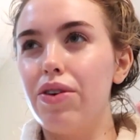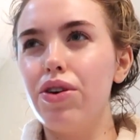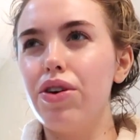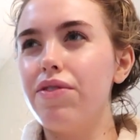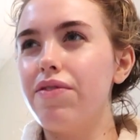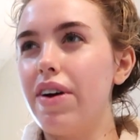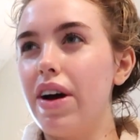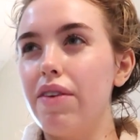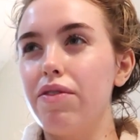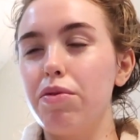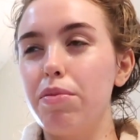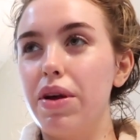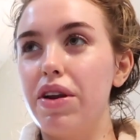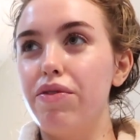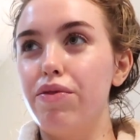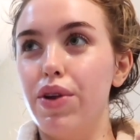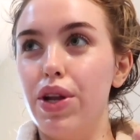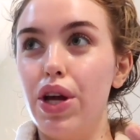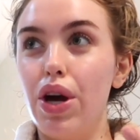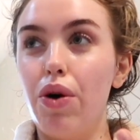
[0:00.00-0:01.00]
I don't know if I ever made
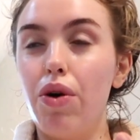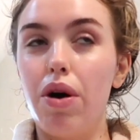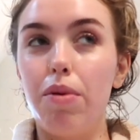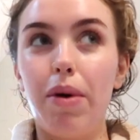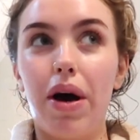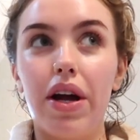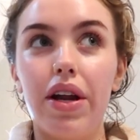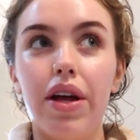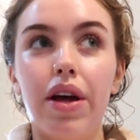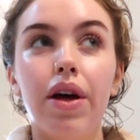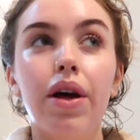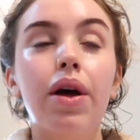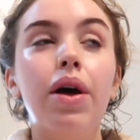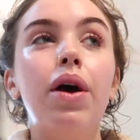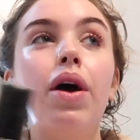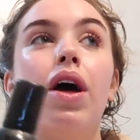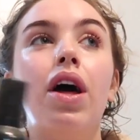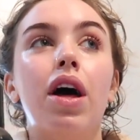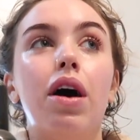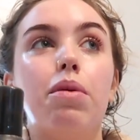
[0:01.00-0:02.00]
a video about it,
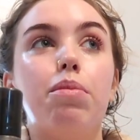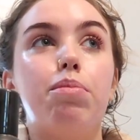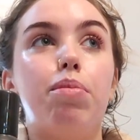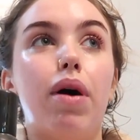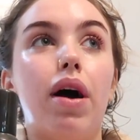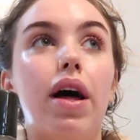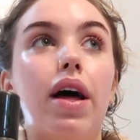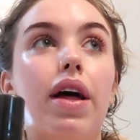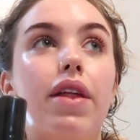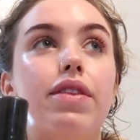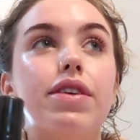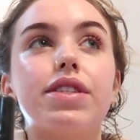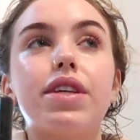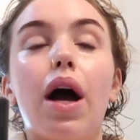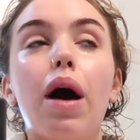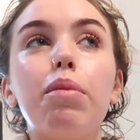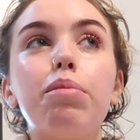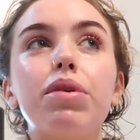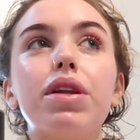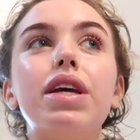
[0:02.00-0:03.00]
but this
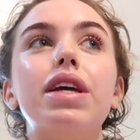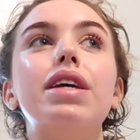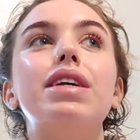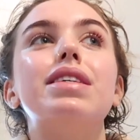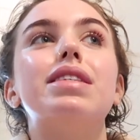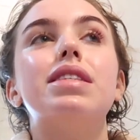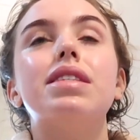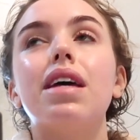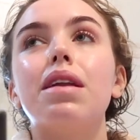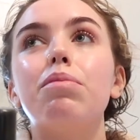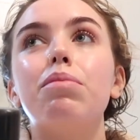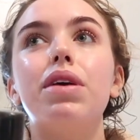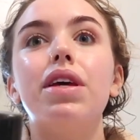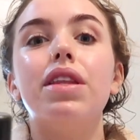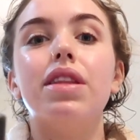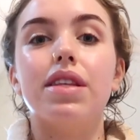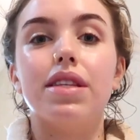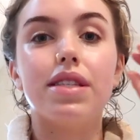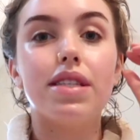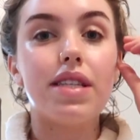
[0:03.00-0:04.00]
company sent me
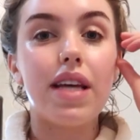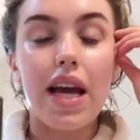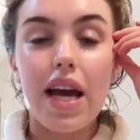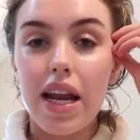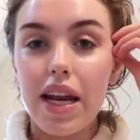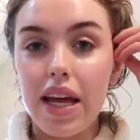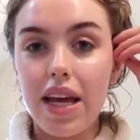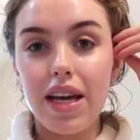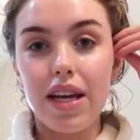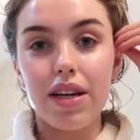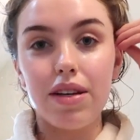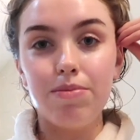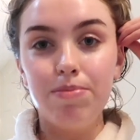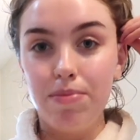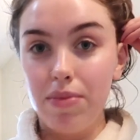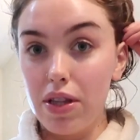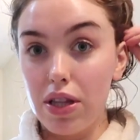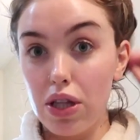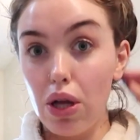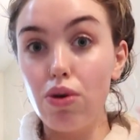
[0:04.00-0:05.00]
this tanning
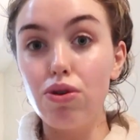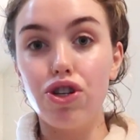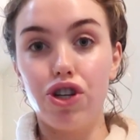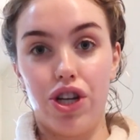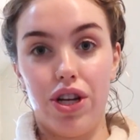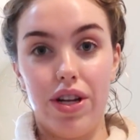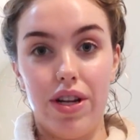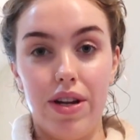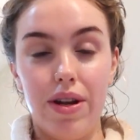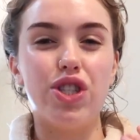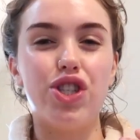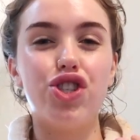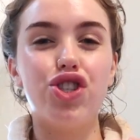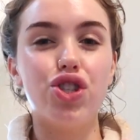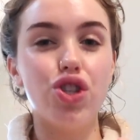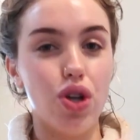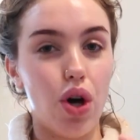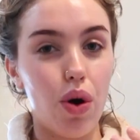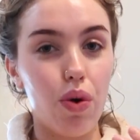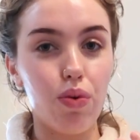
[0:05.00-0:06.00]
lotion,
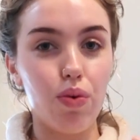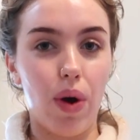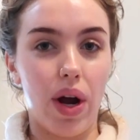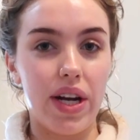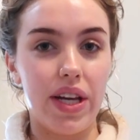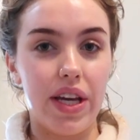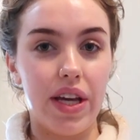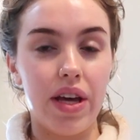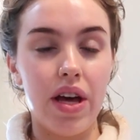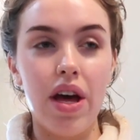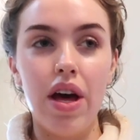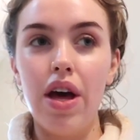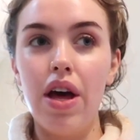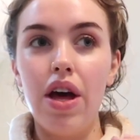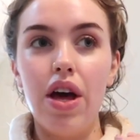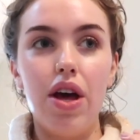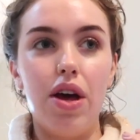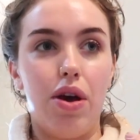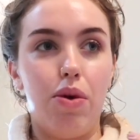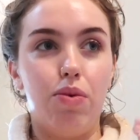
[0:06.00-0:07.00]
so runny
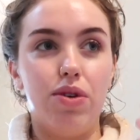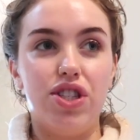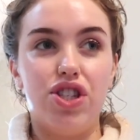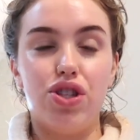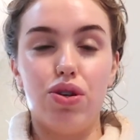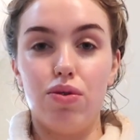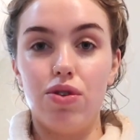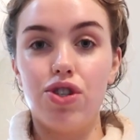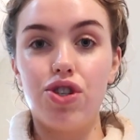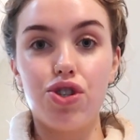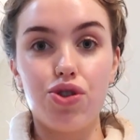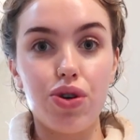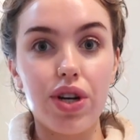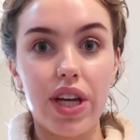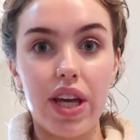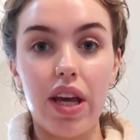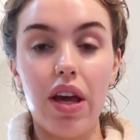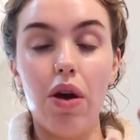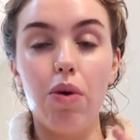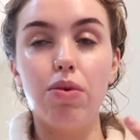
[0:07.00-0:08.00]
it was so
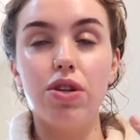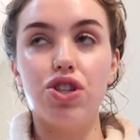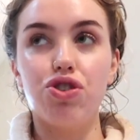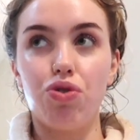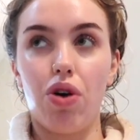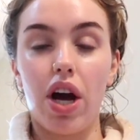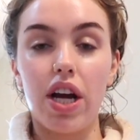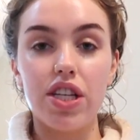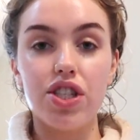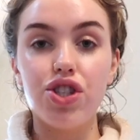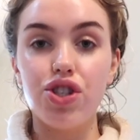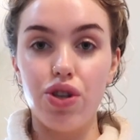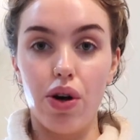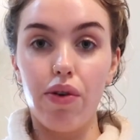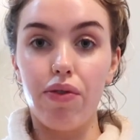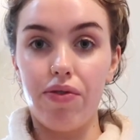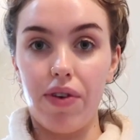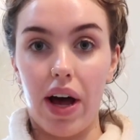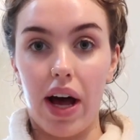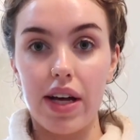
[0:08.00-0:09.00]
streaky it would dry
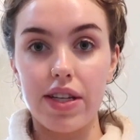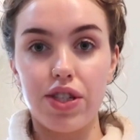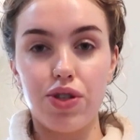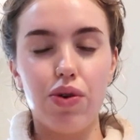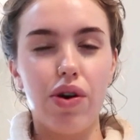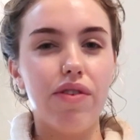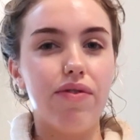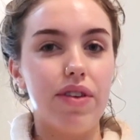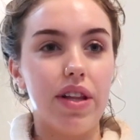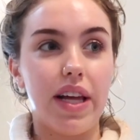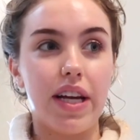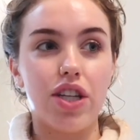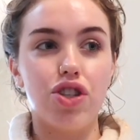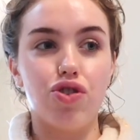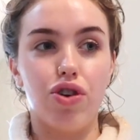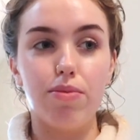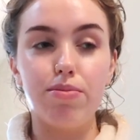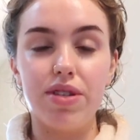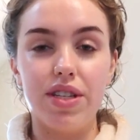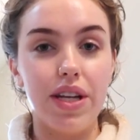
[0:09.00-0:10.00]
so fast so if it like
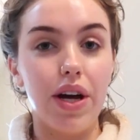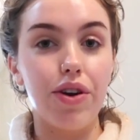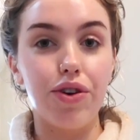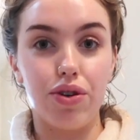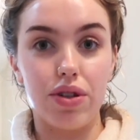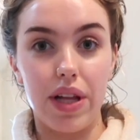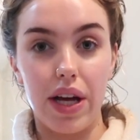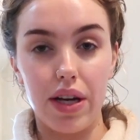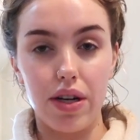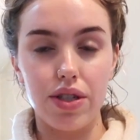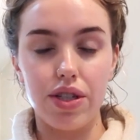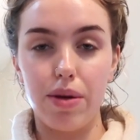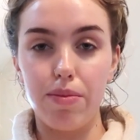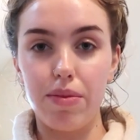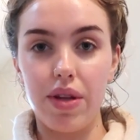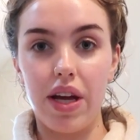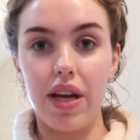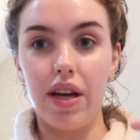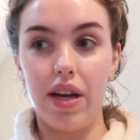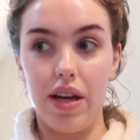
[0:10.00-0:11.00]
dripped down your leg or
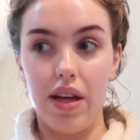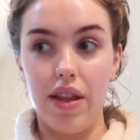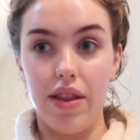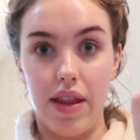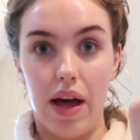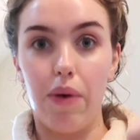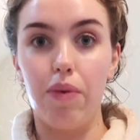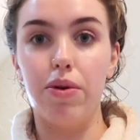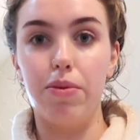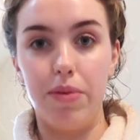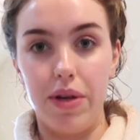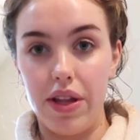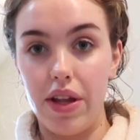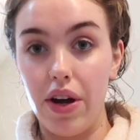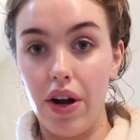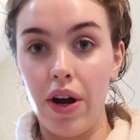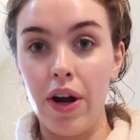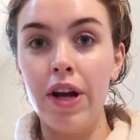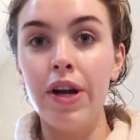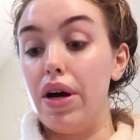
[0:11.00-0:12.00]
something that would be
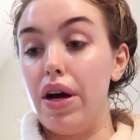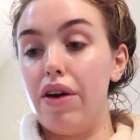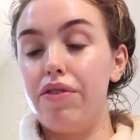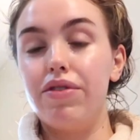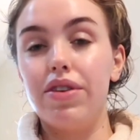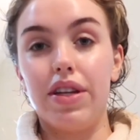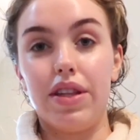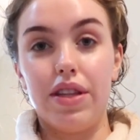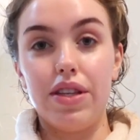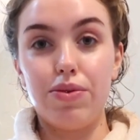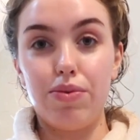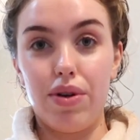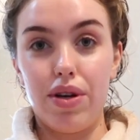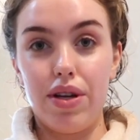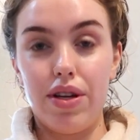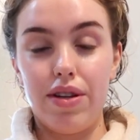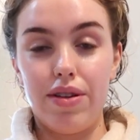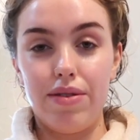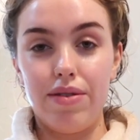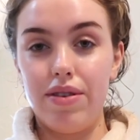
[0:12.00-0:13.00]
there but i feel like this
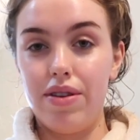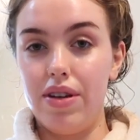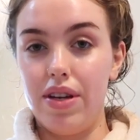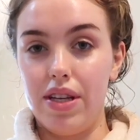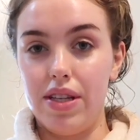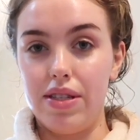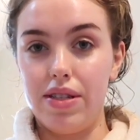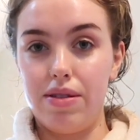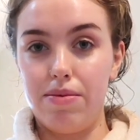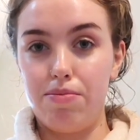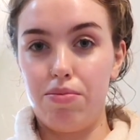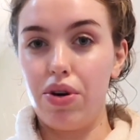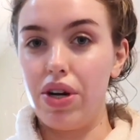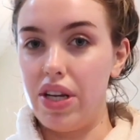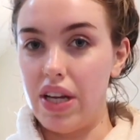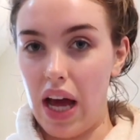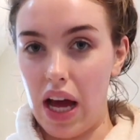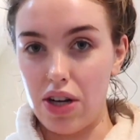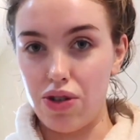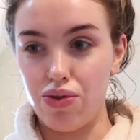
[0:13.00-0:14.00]
one is pretty
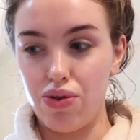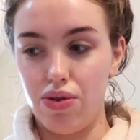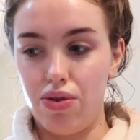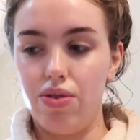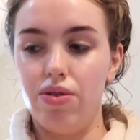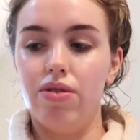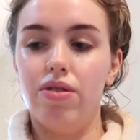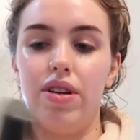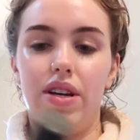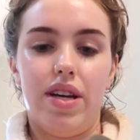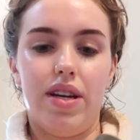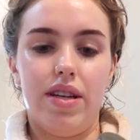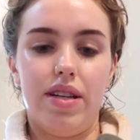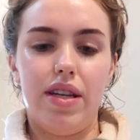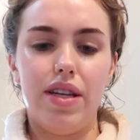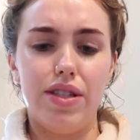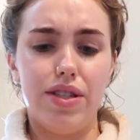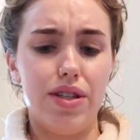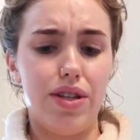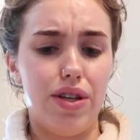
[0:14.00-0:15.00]
natural and
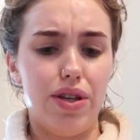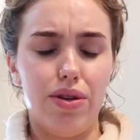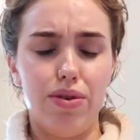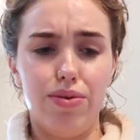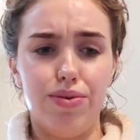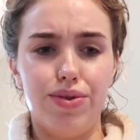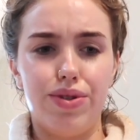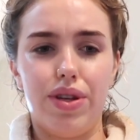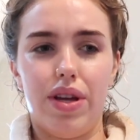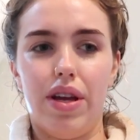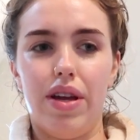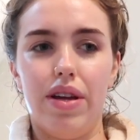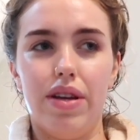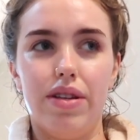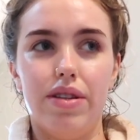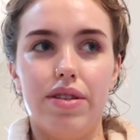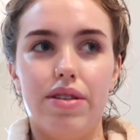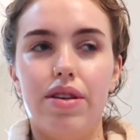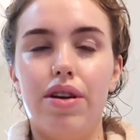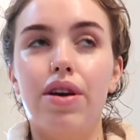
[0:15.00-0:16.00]
easy to use
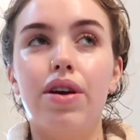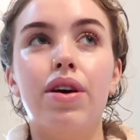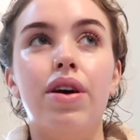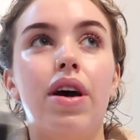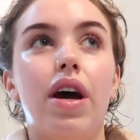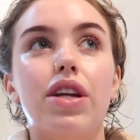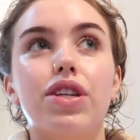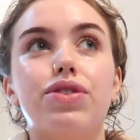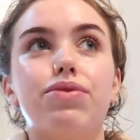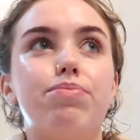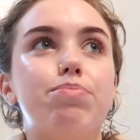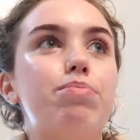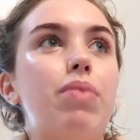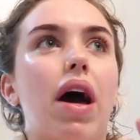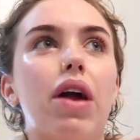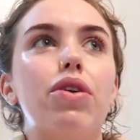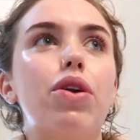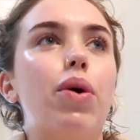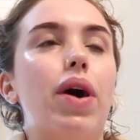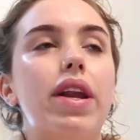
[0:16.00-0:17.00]
and i just
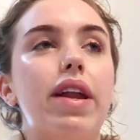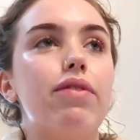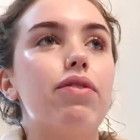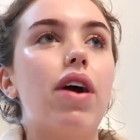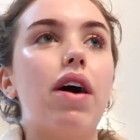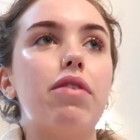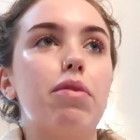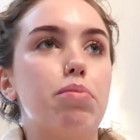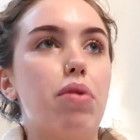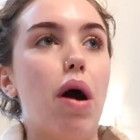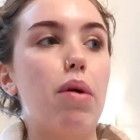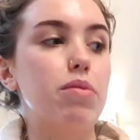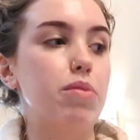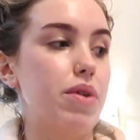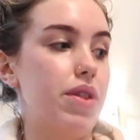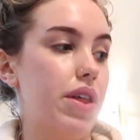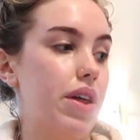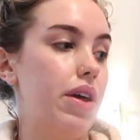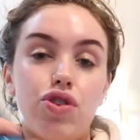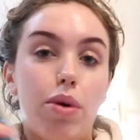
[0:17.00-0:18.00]
i don't know i never have a problem
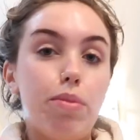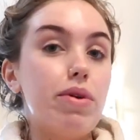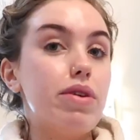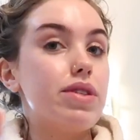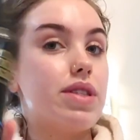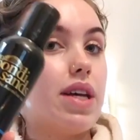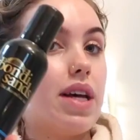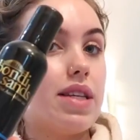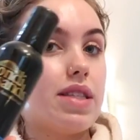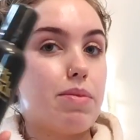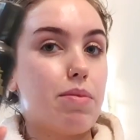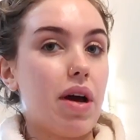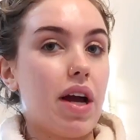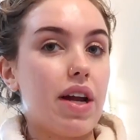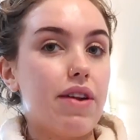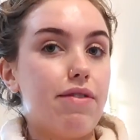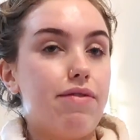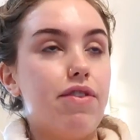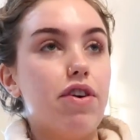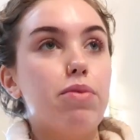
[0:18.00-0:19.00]
with it so i'm gonna use this i'm not
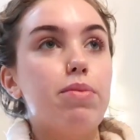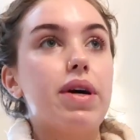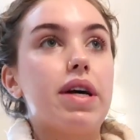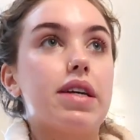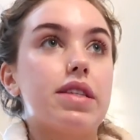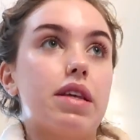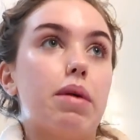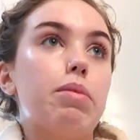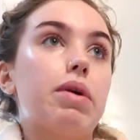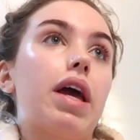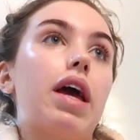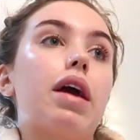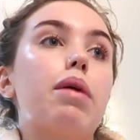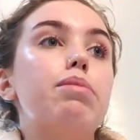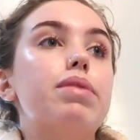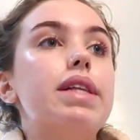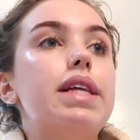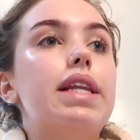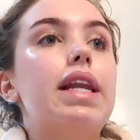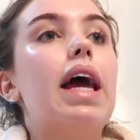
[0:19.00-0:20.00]
gonna film it because i'm gonna get
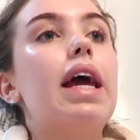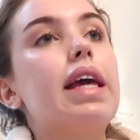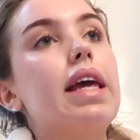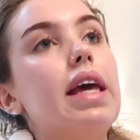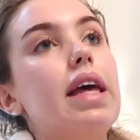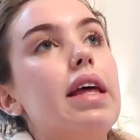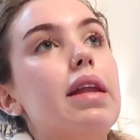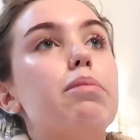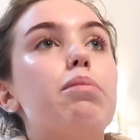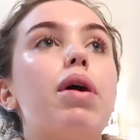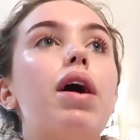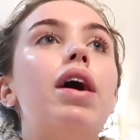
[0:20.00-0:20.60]
completely naked